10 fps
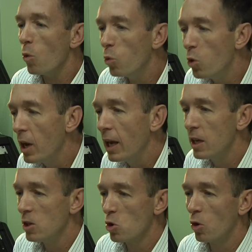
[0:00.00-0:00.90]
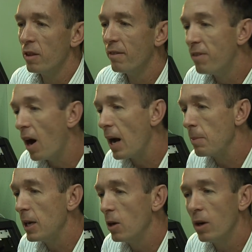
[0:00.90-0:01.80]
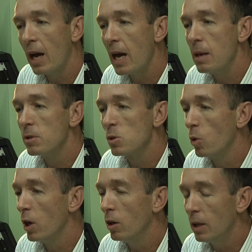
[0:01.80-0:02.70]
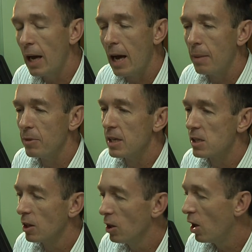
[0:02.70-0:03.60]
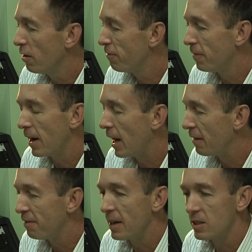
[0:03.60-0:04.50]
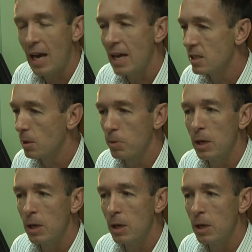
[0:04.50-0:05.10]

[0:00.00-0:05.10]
Really enjoy the vibe here at AIM as well. There's a lot of fantastic